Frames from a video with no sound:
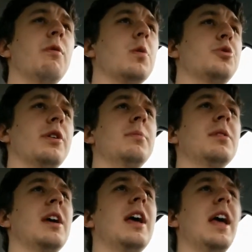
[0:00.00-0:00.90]
road trip,
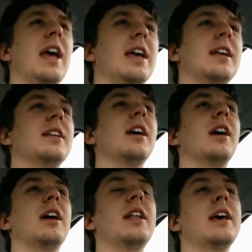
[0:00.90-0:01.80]
and
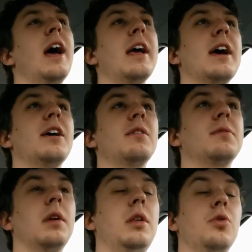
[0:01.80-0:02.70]
in it I
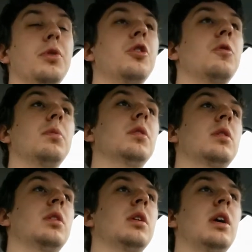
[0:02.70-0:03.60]
have your
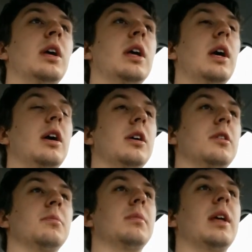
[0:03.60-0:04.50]
notebook
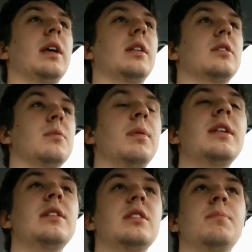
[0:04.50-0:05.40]
and some
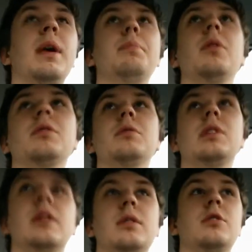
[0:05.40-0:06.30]
pens and
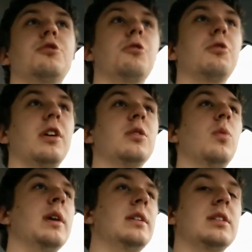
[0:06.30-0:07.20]
papers and Strunk
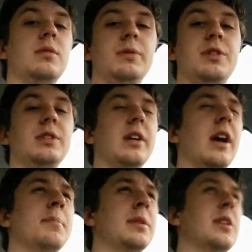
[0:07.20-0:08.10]
and White, which is a
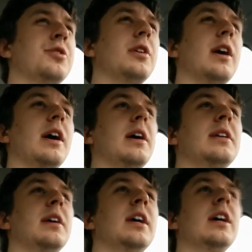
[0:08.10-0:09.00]
composition
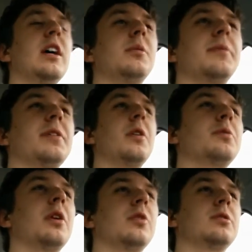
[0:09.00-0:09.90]
guide. If you
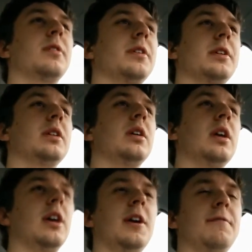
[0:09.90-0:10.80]
don't know, it's a very
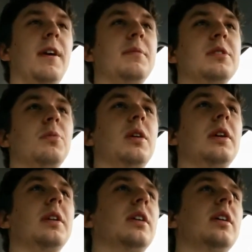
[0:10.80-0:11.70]
famous
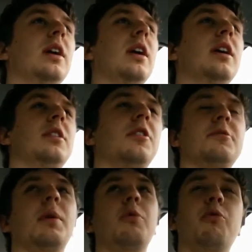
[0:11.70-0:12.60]
one. It
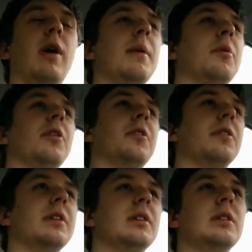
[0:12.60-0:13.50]
talks about
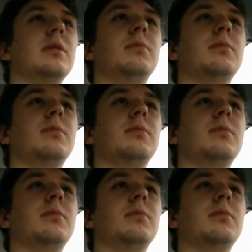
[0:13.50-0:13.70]
grammar and